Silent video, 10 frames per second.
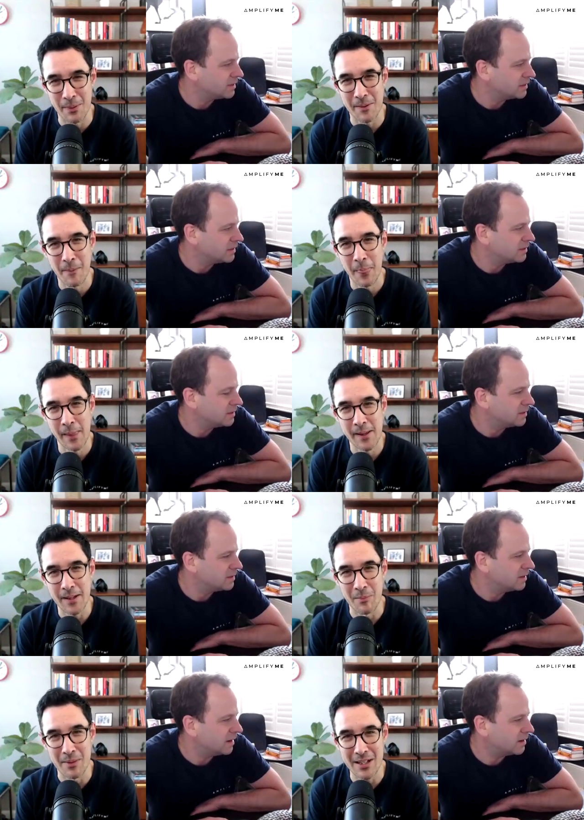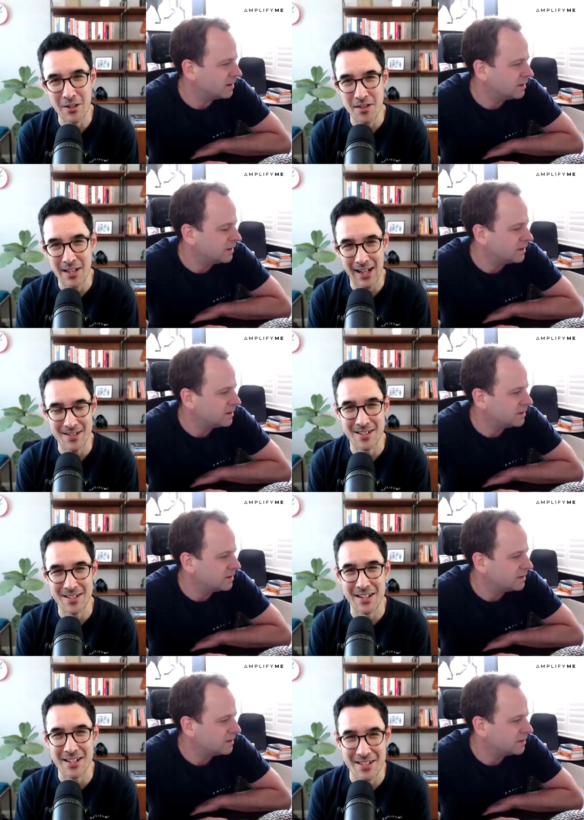Speaker 1: but it'd yeah. be an interesting
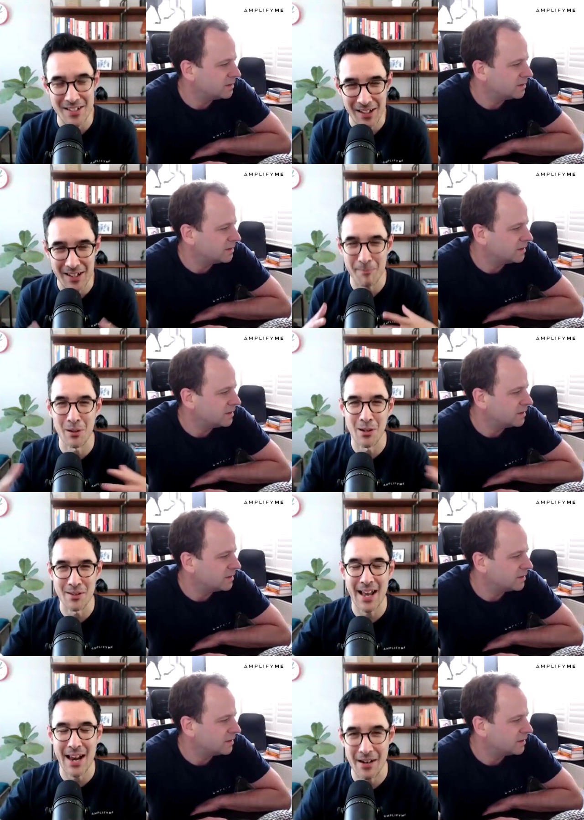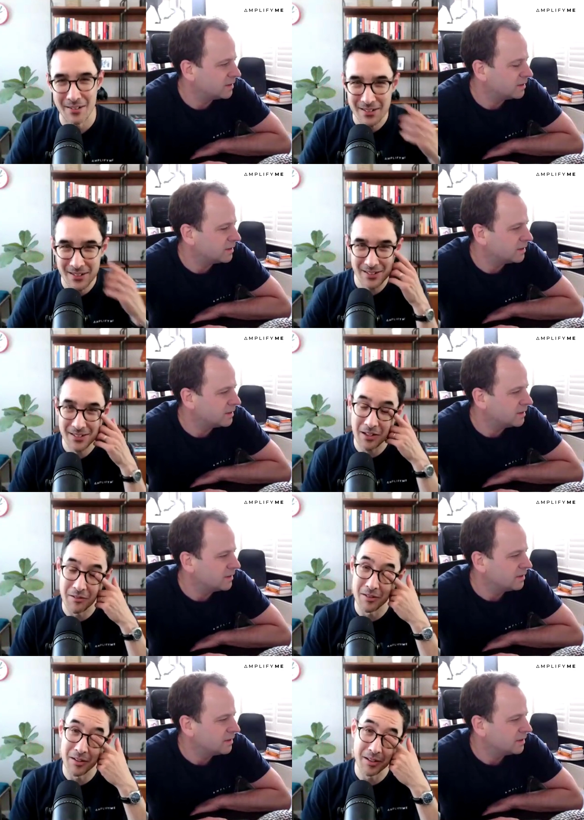exercise to like plot that out
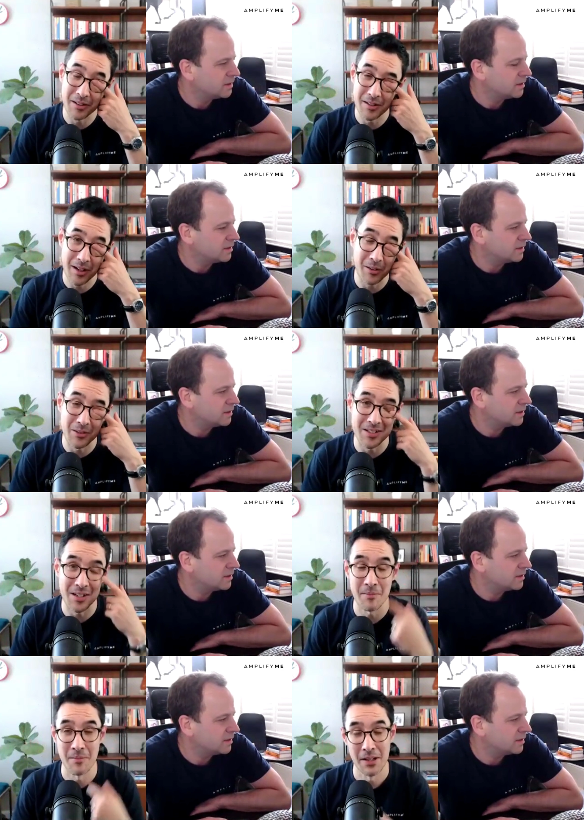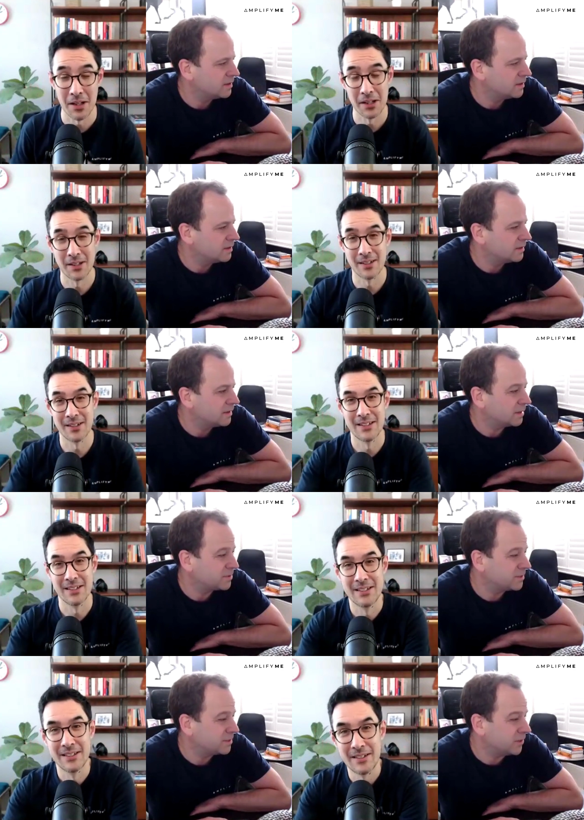over a, a long term.
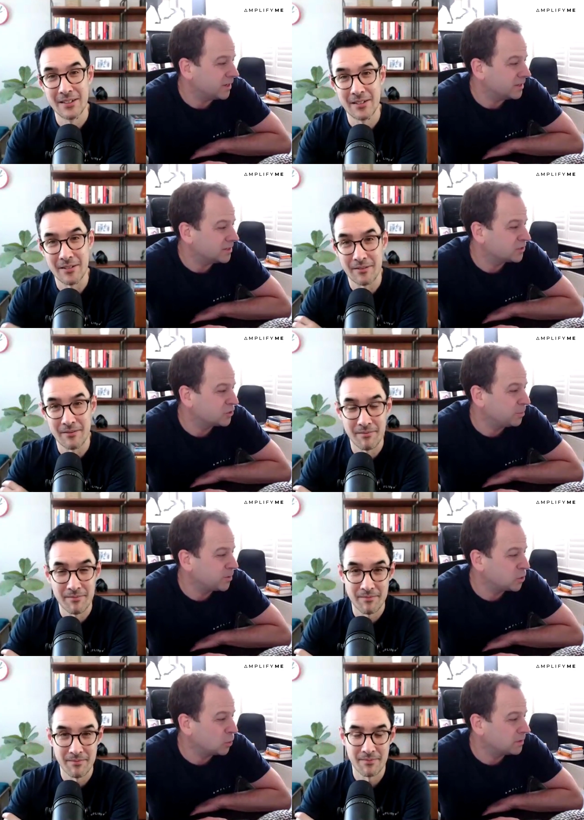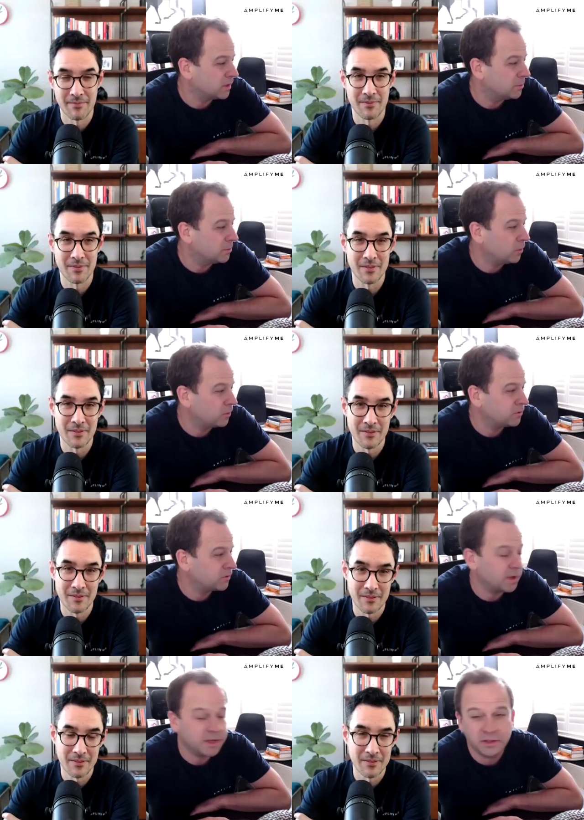
Speaker 2: Absolutely. And just super short term, oil's
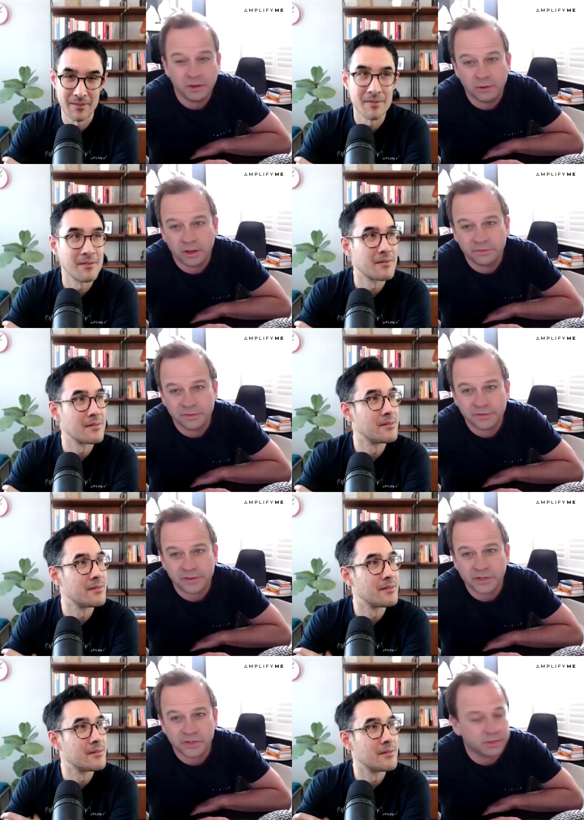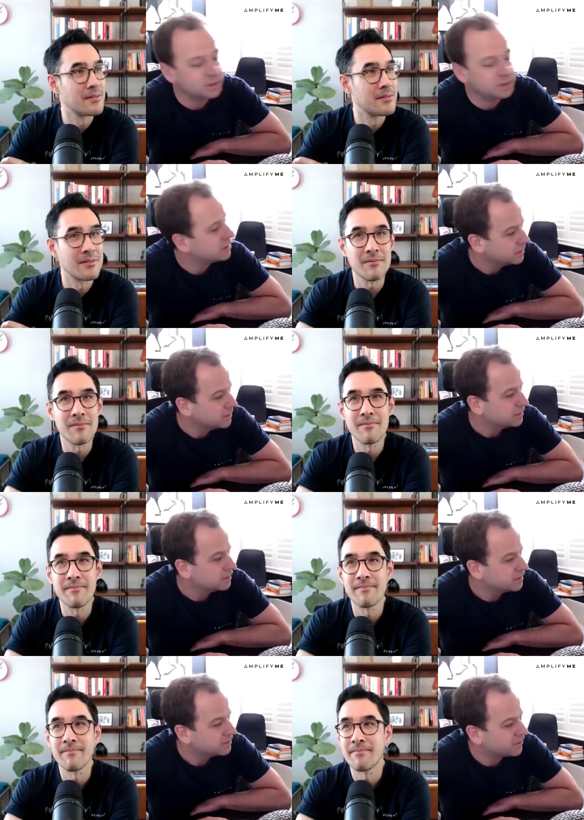just made a new low for the session.
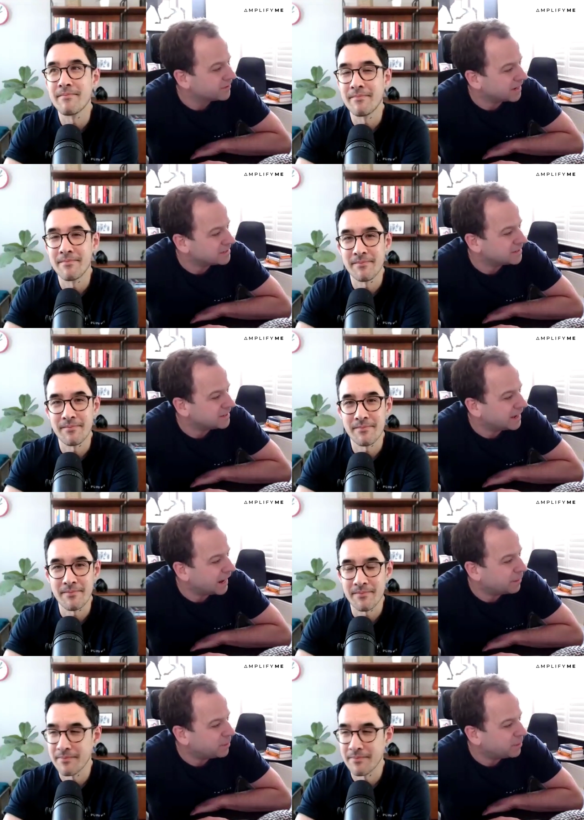So it's actually now